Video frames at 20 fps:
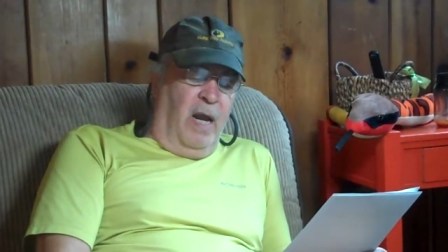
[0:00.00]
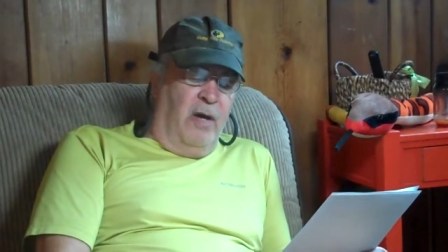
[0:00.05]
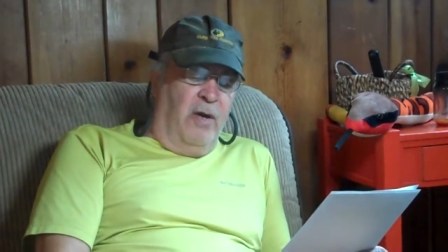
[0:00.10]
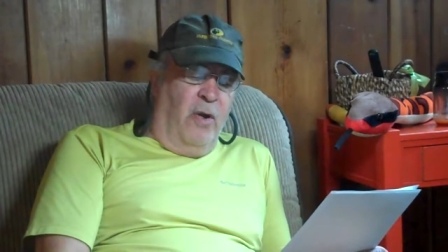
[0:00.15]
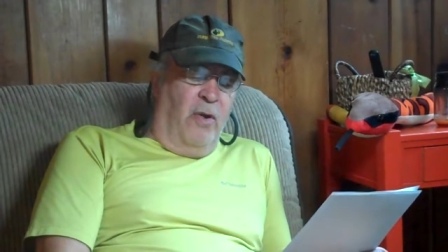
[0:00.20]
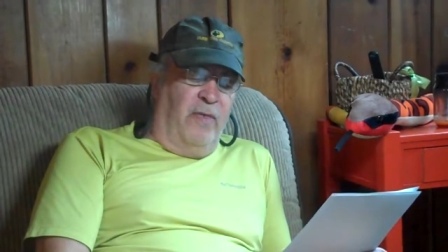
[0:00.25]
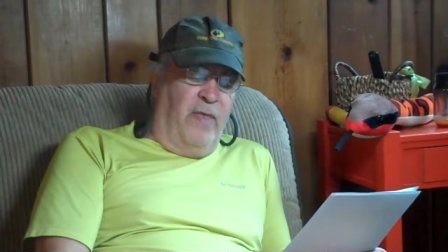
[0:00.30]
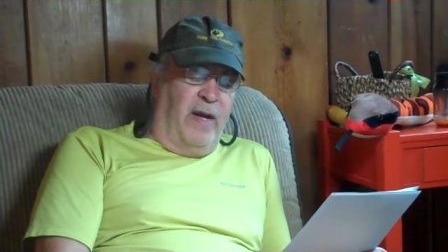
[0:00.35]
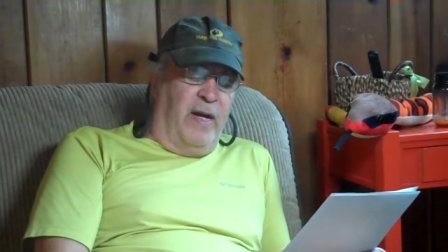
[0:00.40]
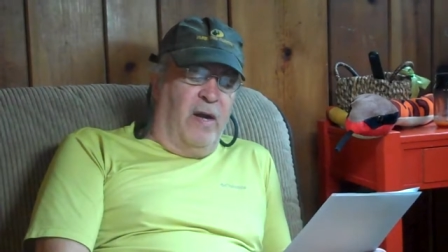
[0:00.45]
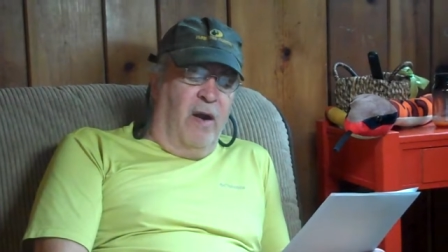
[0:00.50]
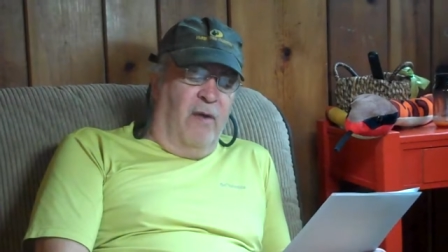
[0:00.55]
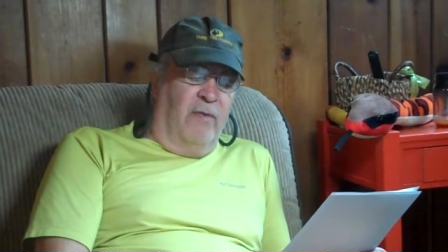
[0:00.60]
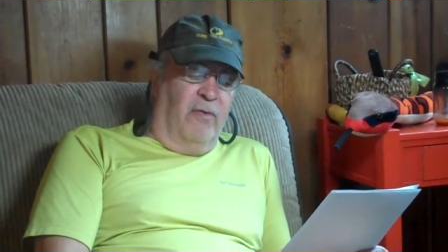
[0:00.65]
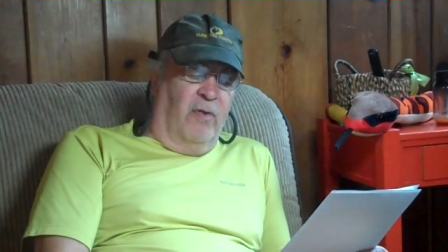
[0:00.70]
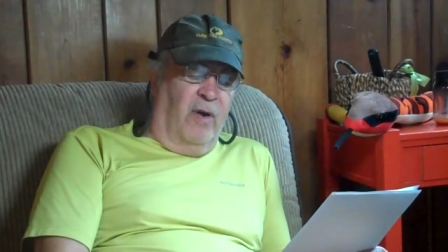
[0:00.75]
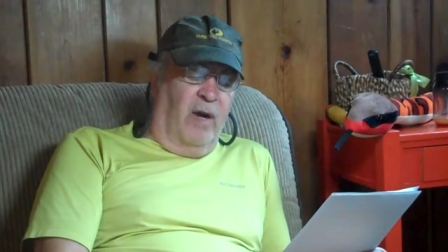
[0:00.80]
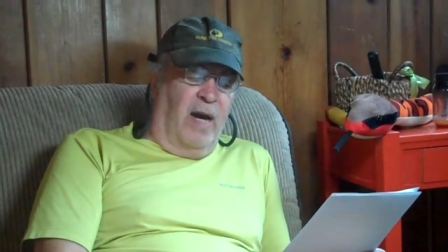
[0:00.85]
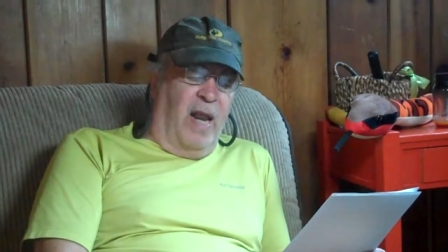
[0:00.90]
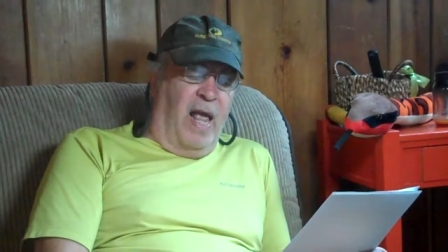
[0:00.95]
I know they
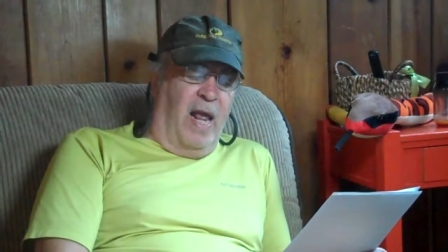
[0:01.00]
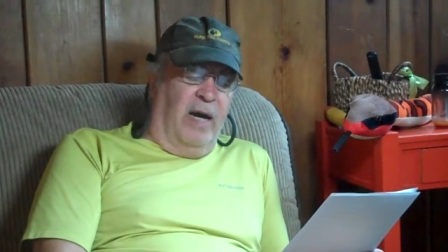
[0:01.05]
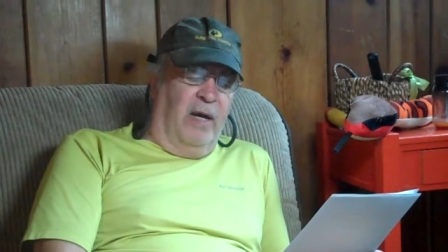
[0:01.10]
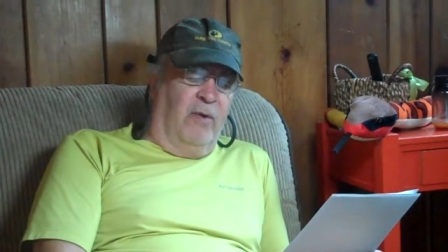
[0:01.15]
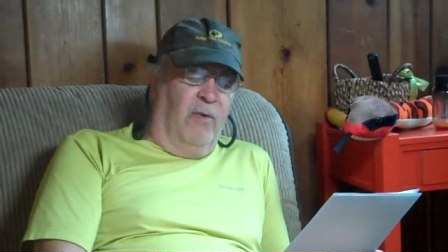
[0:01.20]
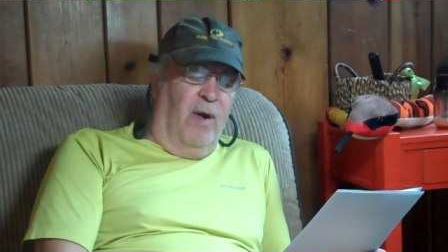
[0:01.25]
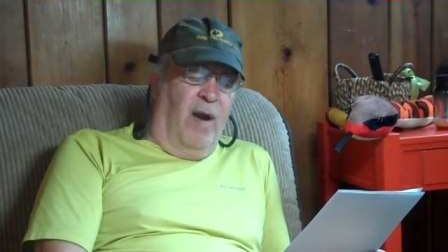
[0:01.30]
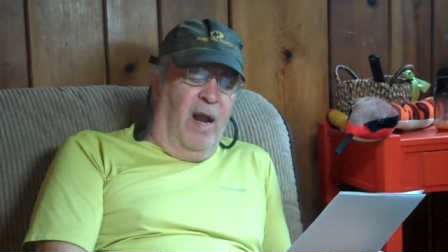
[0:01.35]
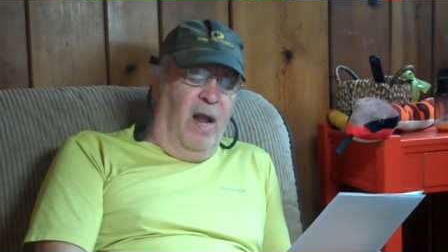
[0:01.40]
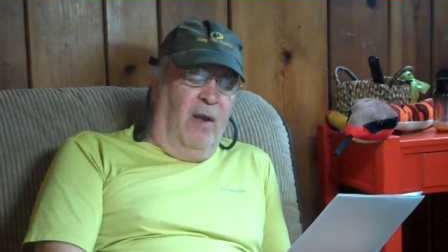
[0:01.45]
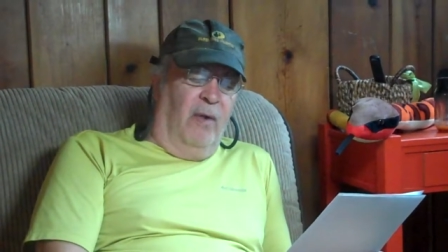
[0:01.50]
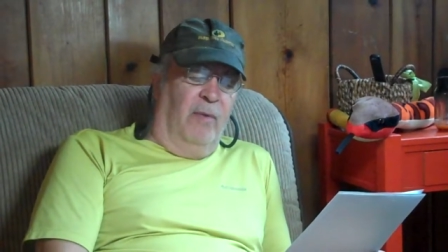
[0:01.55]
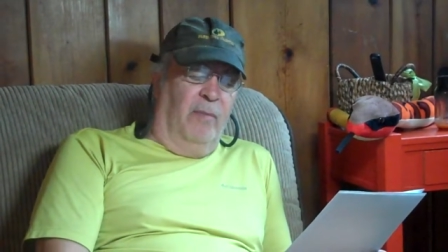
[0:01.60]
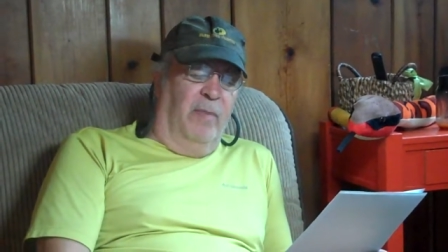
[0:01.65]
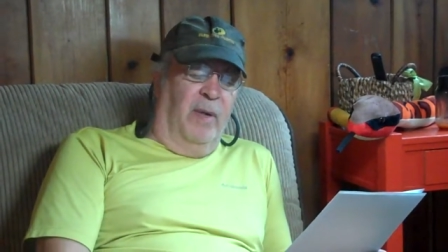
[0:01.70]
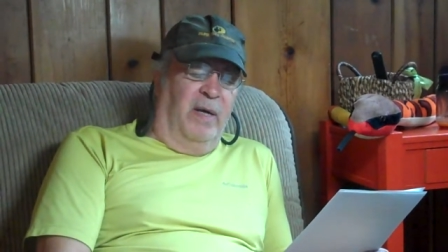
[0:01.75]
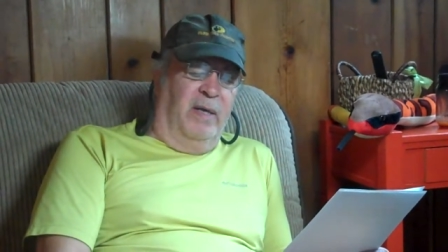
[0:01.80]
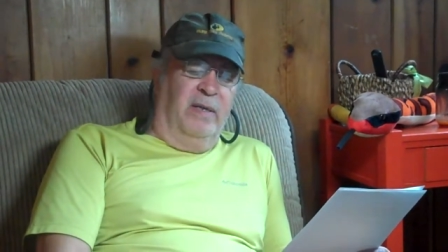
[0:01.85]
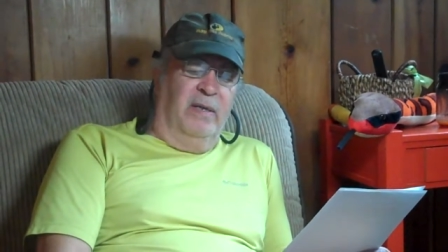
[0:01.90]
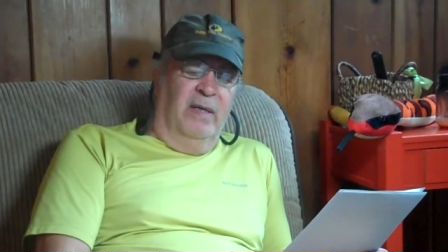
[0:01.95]
cover a lot of ground,
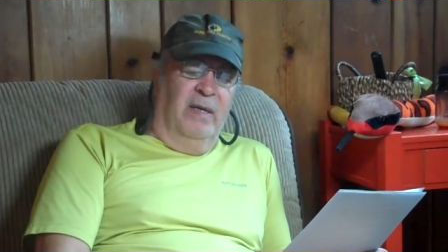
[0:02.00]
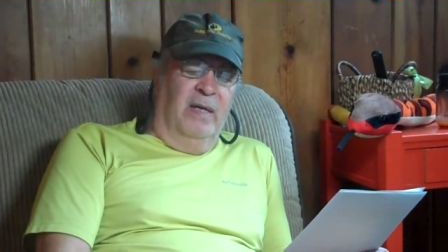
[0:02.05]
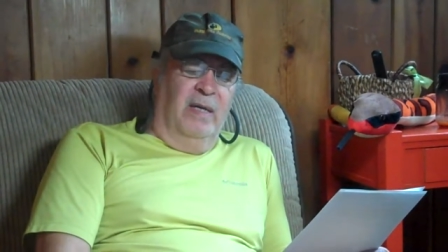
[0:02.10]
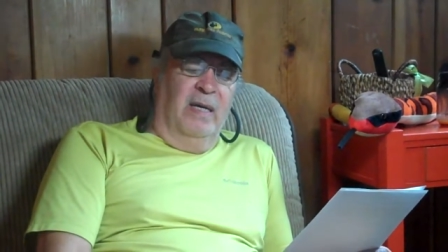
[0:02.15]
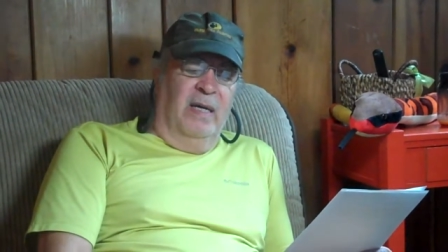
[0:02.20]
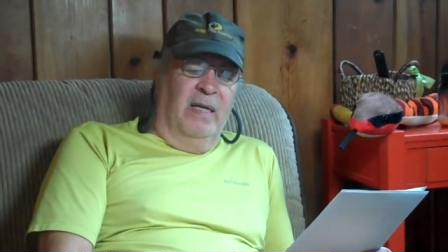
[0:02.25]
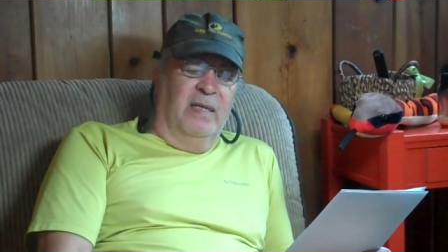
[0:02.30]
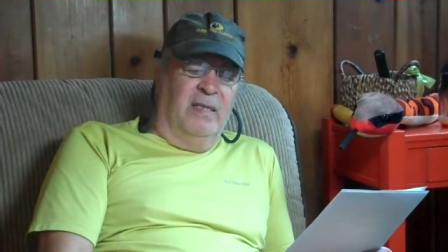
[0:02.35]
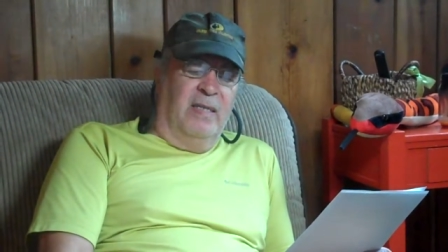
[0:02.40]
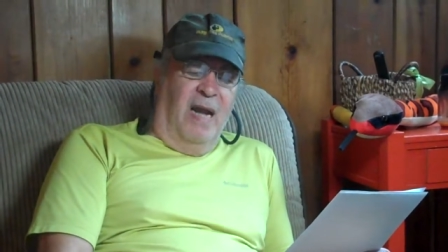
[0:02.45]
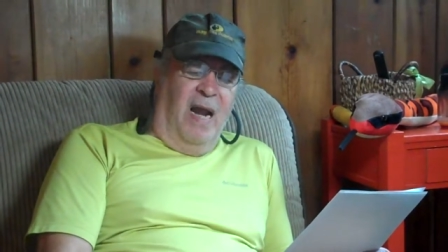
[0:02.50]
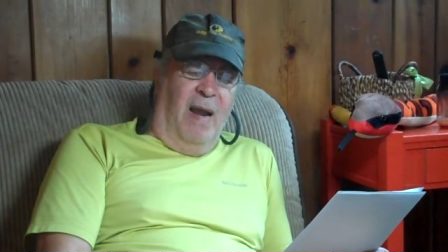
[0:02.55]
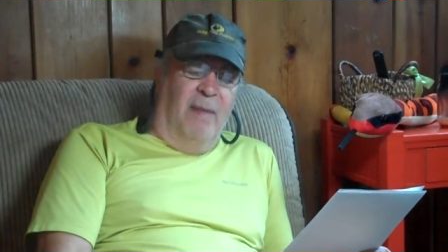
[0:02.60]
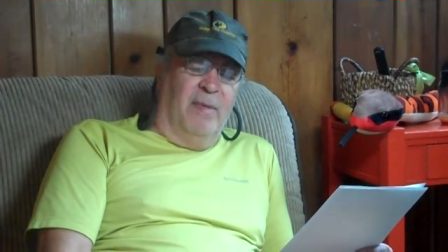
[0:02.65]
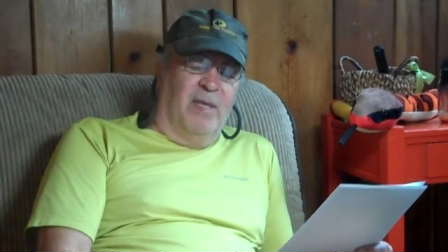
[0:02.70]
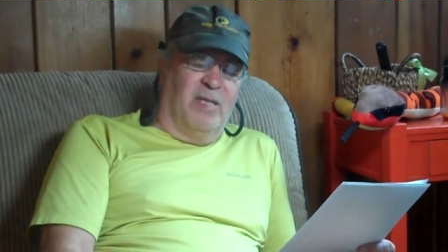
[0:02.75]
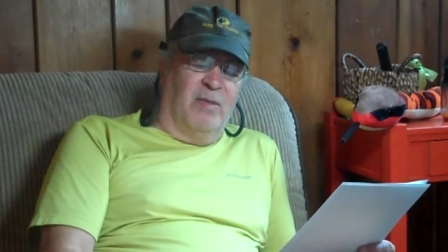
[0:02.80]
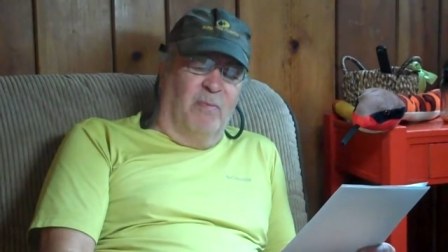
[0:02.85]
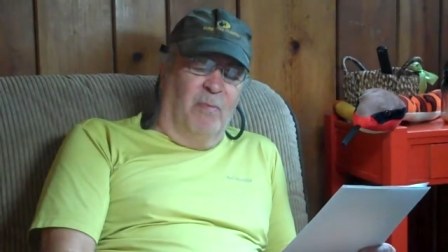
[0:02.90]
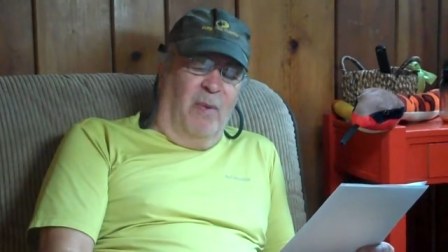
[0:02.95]
but
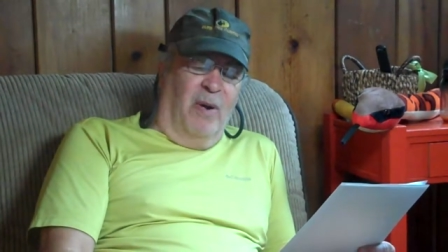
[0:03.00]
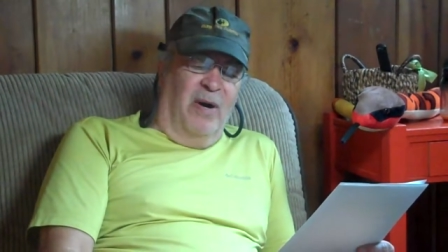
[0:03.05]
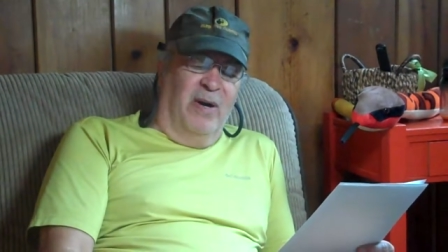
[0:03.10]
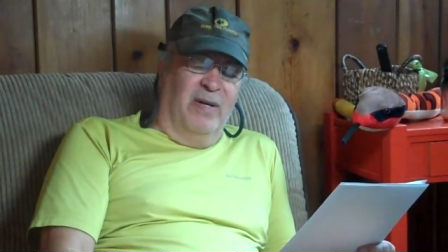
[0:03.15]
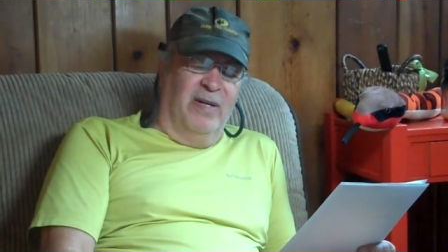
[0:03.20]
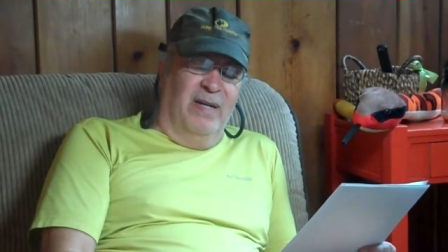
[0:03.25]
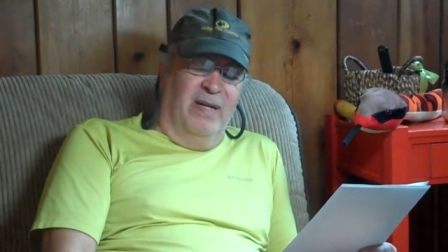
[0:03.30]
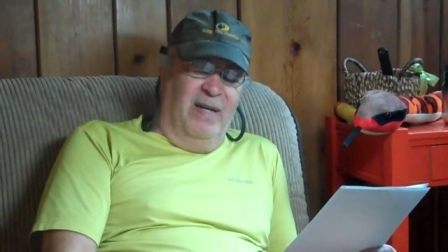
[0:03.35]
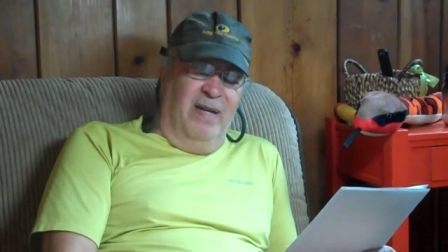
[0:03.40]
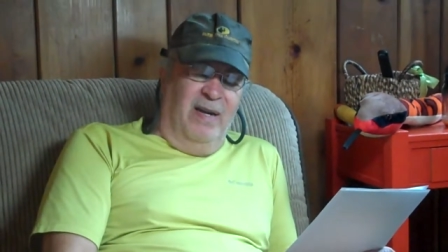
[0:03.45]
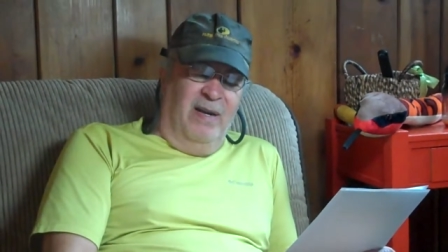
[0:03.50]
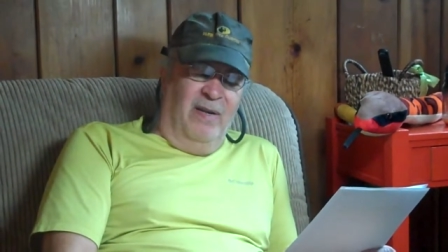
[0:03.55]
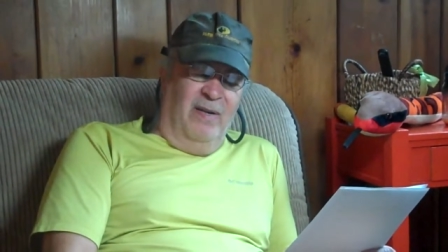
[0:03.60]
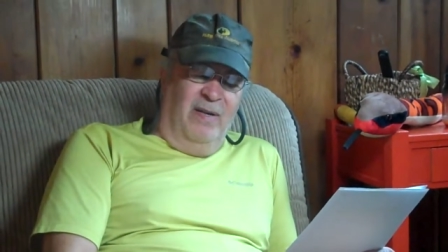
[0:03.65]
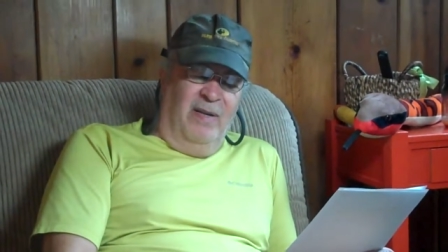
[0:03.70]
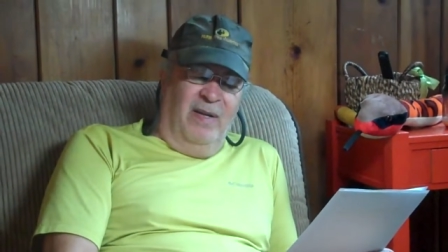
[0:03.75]
Thomas Merton?